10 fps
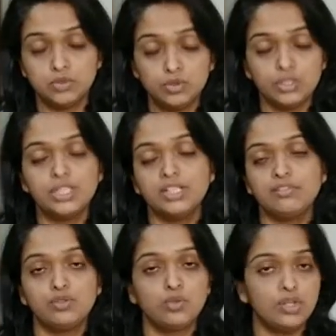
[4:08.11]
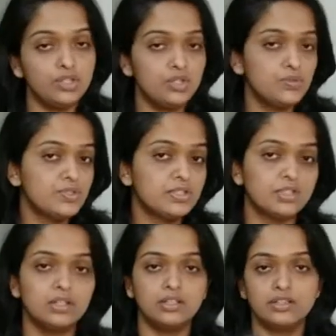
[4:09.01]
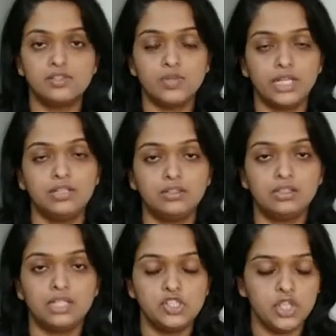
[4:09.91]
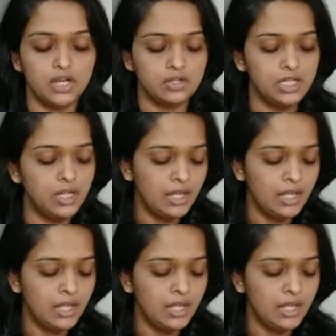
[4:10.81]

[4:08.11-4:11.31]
good if you want to use uh, the straightener in general